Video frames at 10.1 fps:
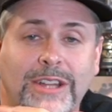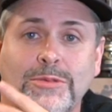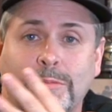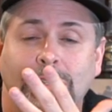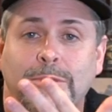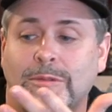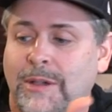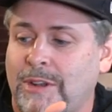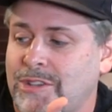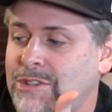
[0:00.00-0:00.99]
That's what blew me away
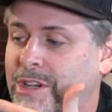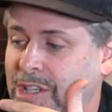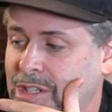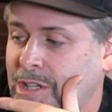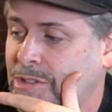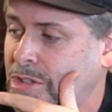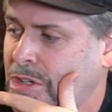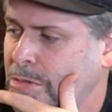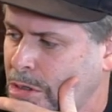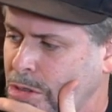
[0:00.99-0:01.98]
when I saw this. I thought,
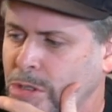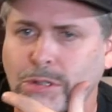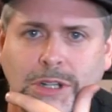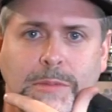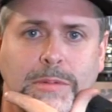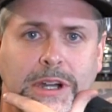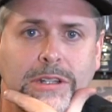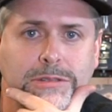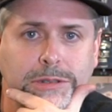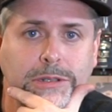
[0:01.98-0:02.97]
dude, Empire of
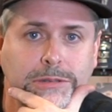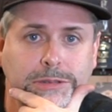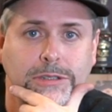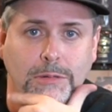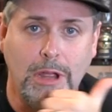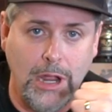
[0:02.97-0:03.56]
the Sun system.